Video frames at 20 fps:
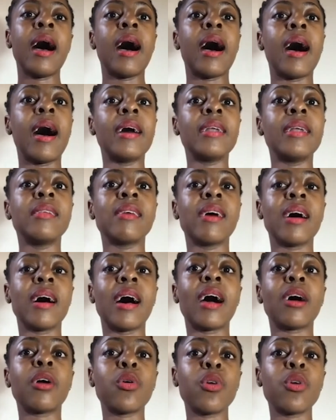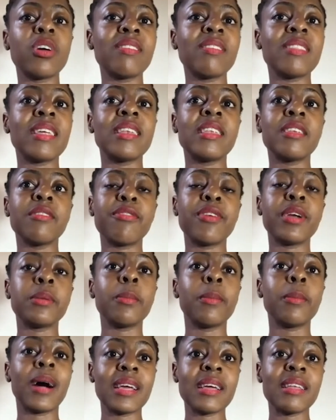And across the different
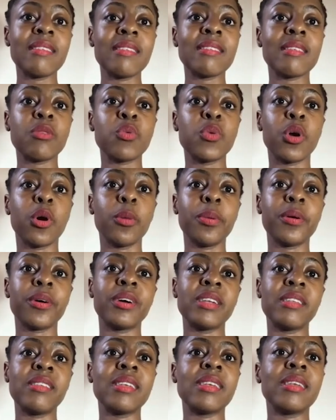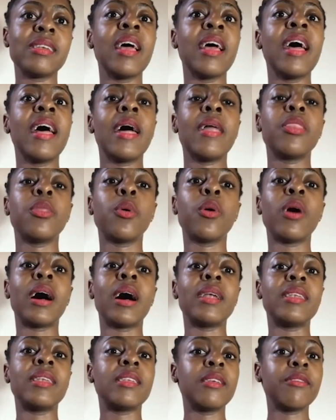markets that we operate in, there
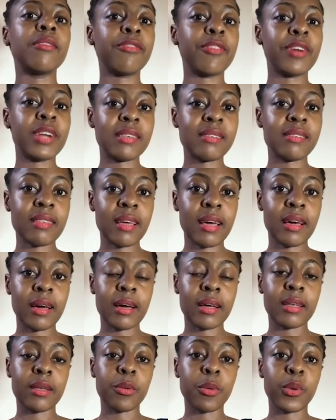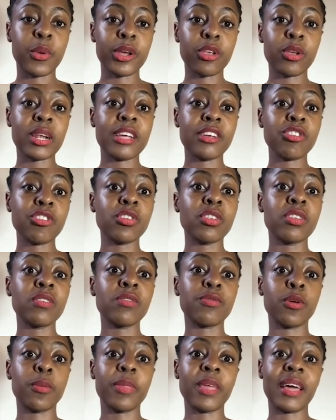are different regulations
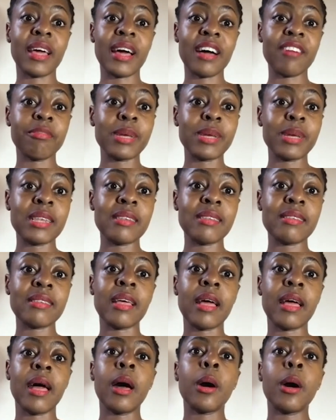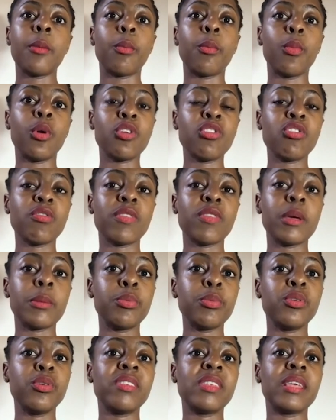from the government, most of them
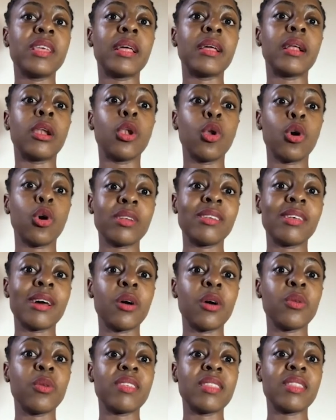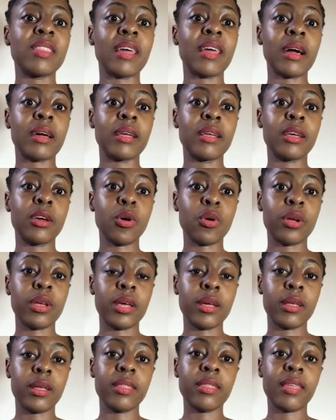putting lockdowns in
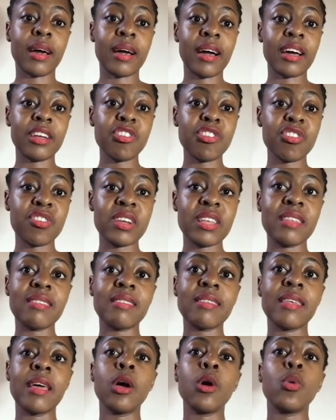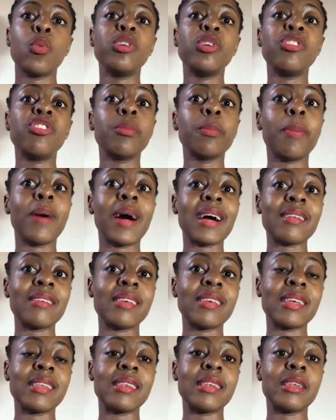the countries, which
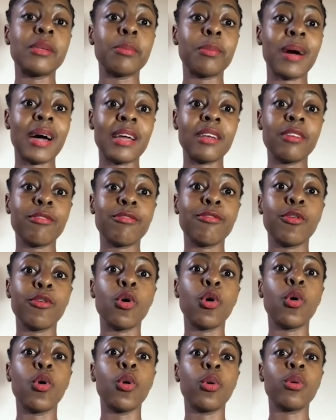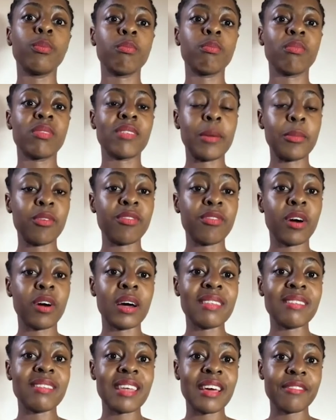impacted demand for some of
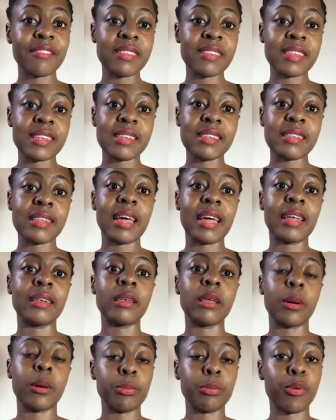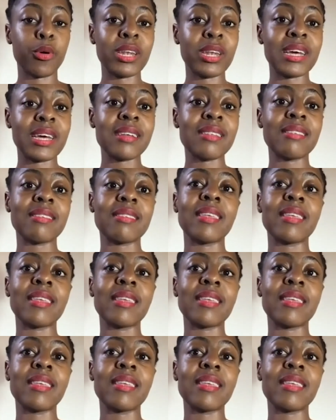our services and products,